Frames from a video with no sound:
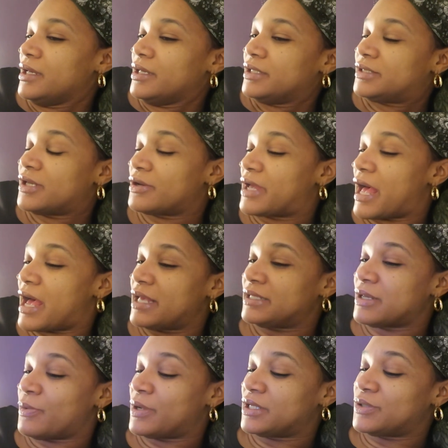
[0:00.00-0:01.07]
So
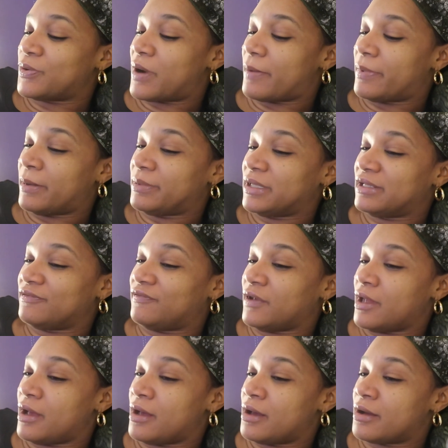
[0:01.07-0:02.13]
guys, I wanted to wrap up this
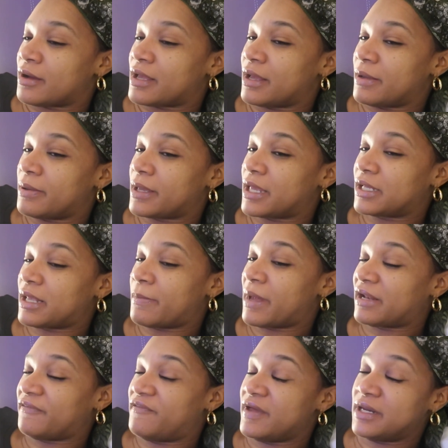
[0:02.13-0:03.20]
vlog because I'm
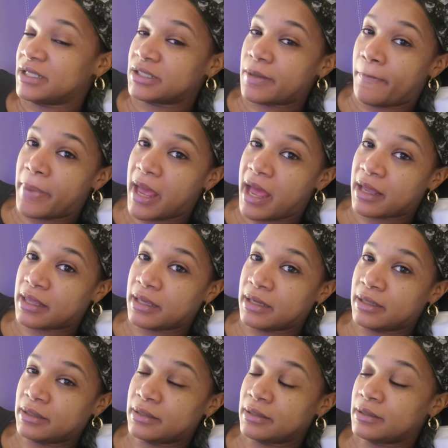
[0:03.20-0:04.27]
about to finish
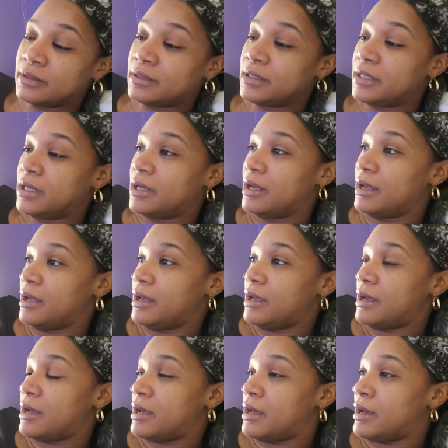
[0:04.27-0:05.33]
packing.
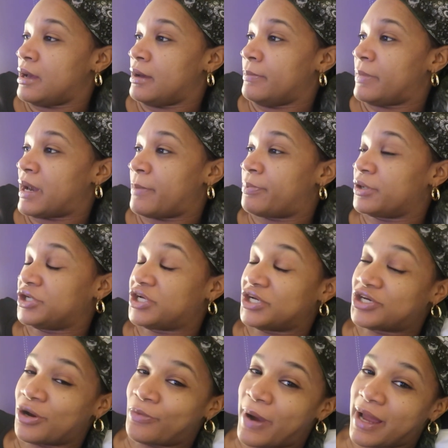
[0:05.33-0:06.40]
But I
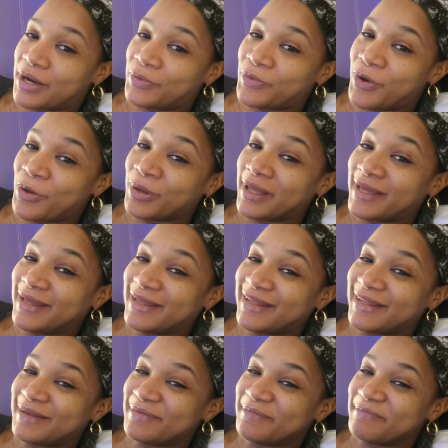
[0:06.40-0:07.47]
appreciate y'all rocking and rolling
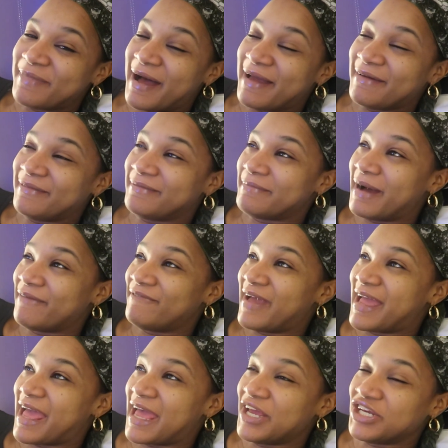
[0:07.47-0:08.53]
my
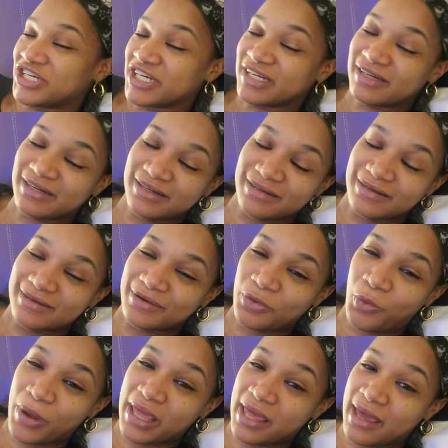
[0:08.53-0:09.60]
vacation
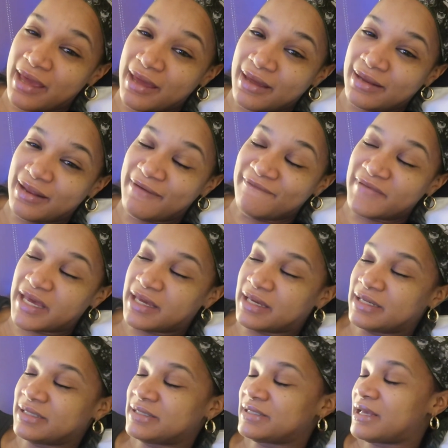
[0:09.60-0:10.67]
weekend in
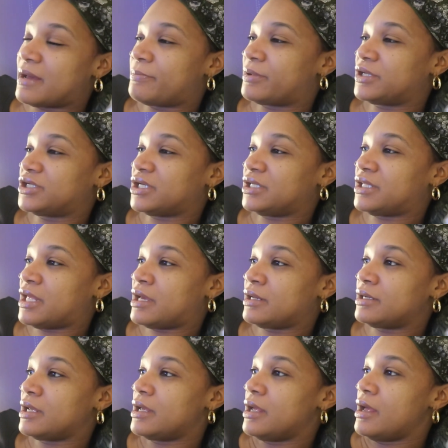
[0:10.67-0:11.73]
Vegas. I appreciate
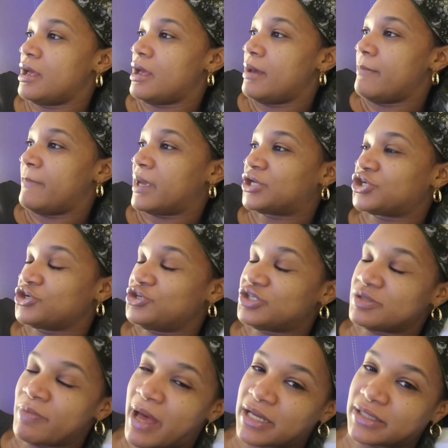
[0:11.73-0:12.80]
that. Make sure you
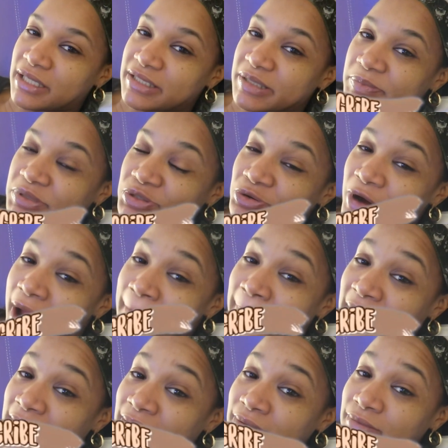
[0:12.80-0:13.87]
smash that subscribe
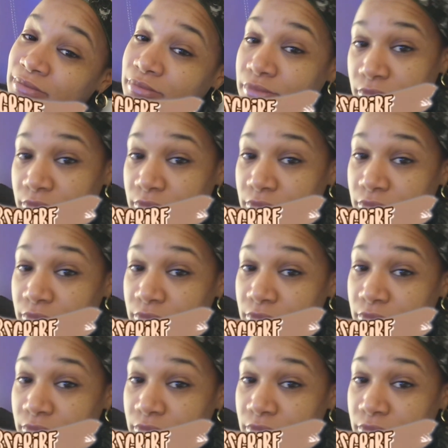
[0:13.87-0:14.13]
button.